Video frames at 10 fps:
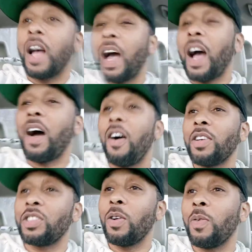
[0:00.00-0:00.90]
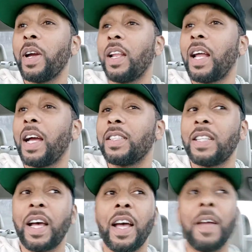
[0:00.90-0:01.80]
I also realized
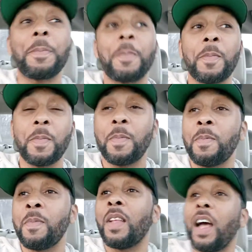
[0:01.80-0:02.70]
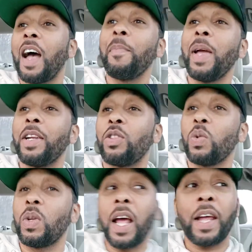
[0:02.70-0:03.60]
that I made it
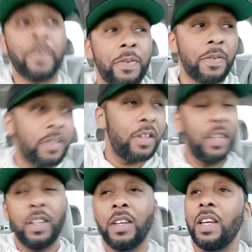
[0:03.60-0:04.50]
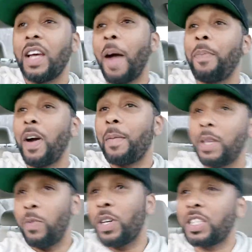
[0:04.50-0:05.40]
through life. I
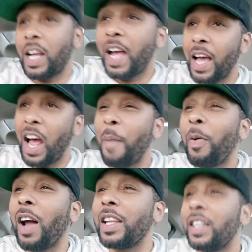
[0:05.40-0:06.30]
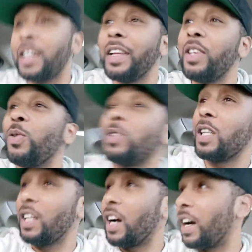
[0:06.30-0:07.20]
probably could have used
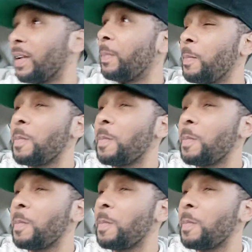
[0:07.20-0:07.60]
a gun